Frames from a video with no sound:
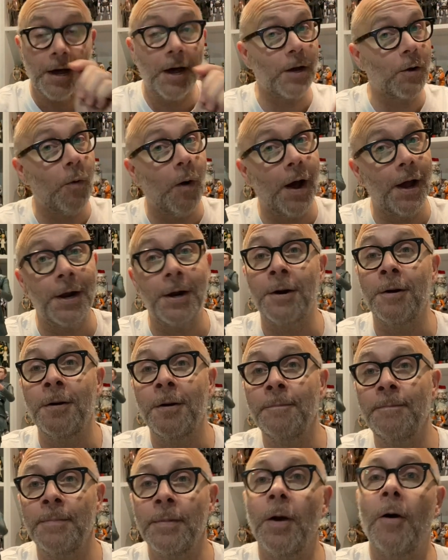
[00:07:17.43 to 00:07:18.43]
acquire
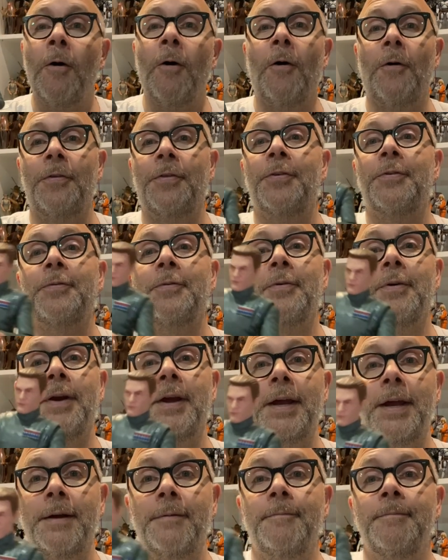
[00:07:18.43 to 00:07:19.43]
all
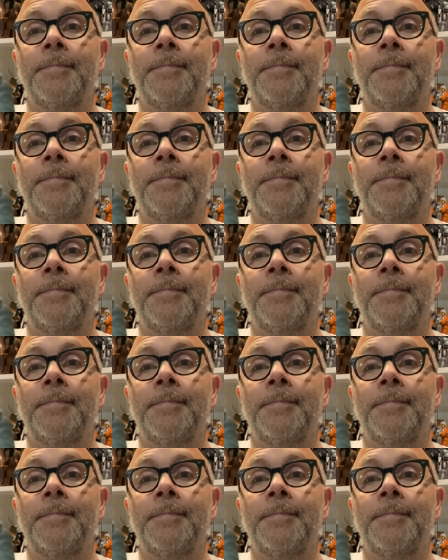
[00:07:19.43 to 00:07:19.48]
three.